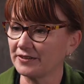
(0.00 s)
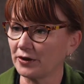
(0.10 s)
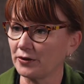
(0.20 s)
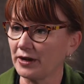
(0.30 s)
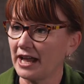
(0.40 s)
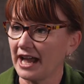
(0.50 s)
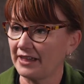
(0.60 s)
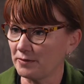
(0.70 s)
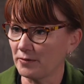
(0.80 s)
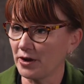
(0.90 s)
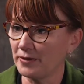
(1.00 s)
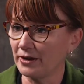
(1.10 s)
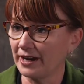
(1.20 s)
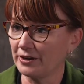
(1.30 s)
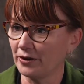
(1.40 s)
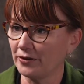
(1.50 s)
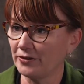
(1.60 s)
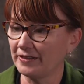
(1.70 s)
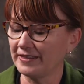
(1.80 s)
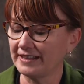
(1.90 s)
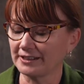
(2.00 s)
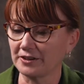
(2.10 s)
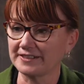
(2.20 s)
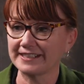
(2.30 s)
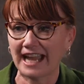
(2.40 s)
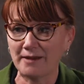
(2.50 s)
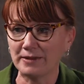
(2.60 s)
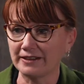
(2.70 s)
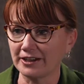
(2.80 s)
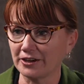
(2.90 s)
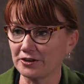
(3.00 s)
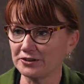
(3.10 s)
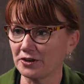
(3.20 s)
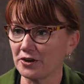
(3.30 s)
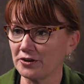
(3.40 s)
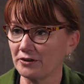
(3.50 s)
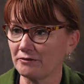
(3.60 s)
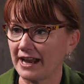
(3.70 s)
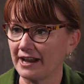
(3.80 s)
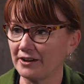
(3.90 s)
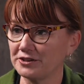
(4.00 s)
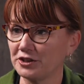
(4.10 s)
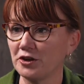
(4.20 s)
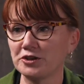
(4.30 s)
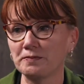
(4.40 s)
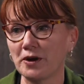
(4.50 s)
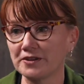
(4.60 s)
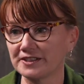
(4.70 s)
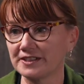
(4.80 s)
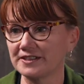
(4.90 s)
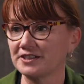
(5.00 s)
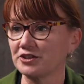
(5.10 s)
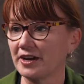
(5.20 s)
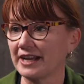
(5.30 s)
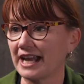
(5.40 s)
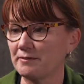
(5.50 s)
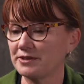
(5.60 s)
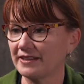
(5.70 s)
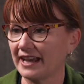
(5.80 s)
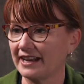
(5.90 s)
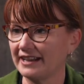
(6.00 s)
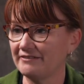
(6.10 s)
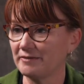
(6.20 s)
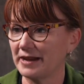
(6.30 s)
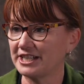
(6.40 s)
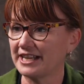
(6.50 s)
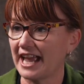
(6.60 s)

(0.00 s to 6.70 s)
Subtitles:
So at the moment, I know that there's a lot of scamming that goes on around, deposits and trying to capture that information.